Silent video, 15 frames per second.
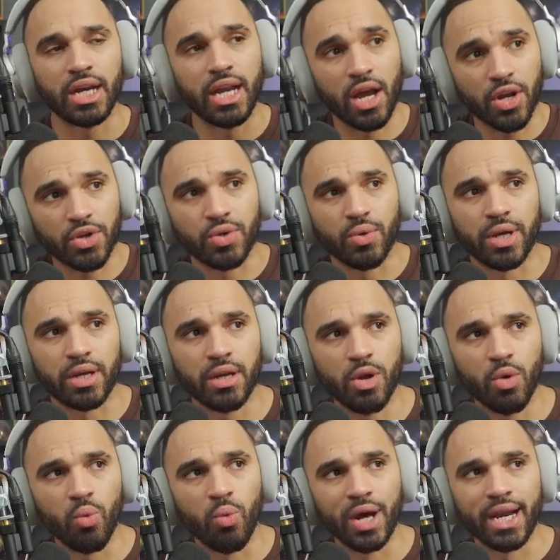and now you're doing
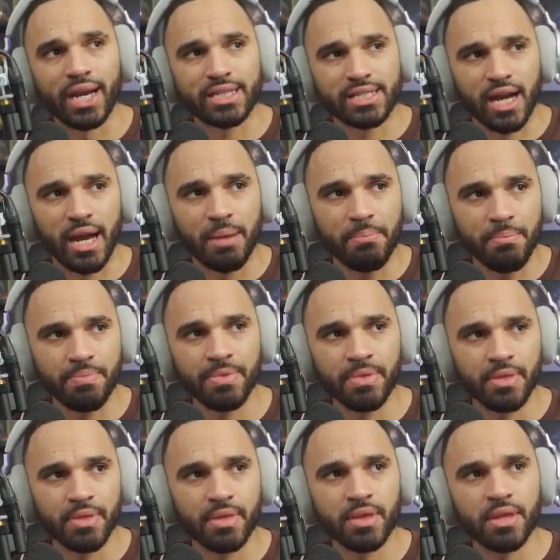one at a time
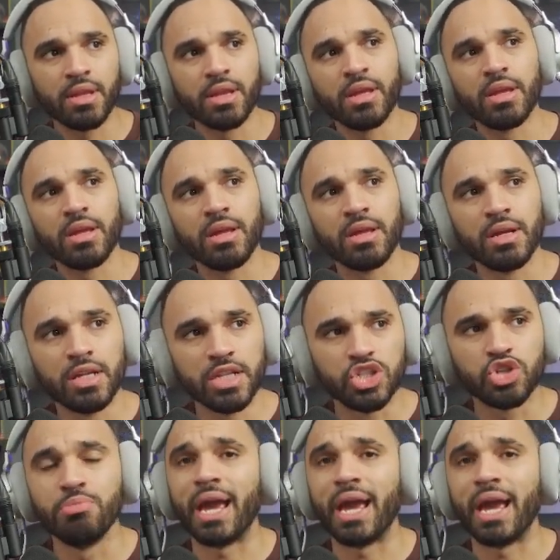to